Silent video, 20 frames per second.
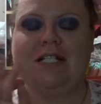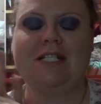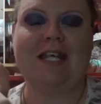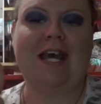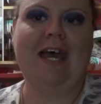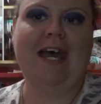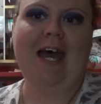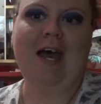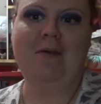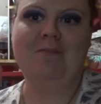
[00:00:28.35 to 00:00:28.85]

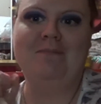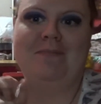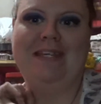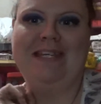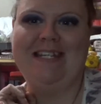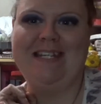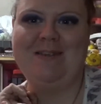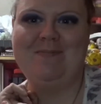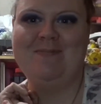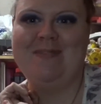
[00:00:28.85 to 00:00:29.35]
I have
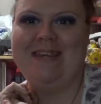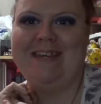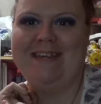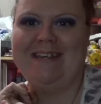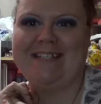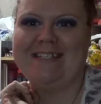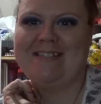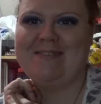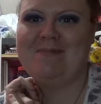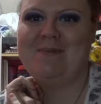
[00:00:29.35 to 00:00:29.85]
Mindy
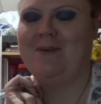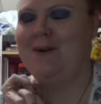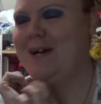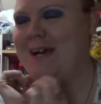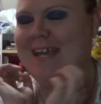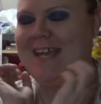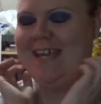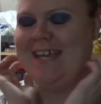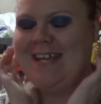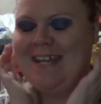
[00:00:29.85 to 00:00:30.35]
Meeks
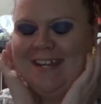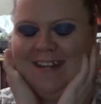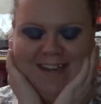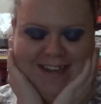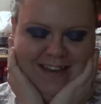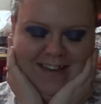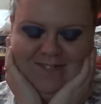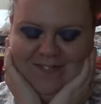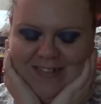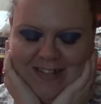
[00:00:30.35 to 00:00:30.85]
playing. I
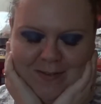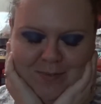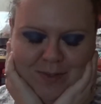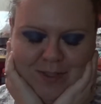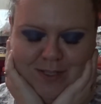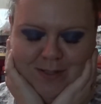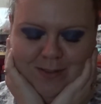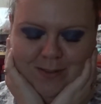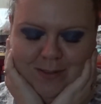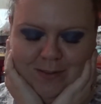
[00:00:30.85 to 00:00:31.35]
have
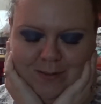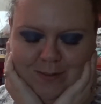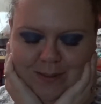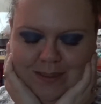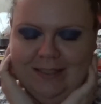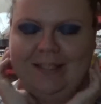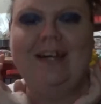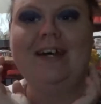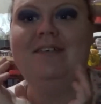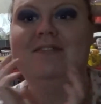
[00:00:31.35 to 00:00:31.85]
absolutely
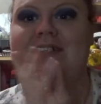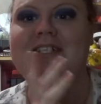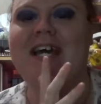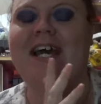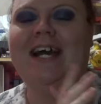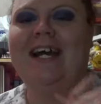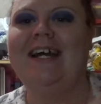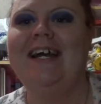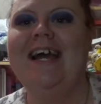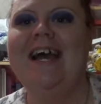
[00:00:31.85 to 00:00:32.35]
loved her.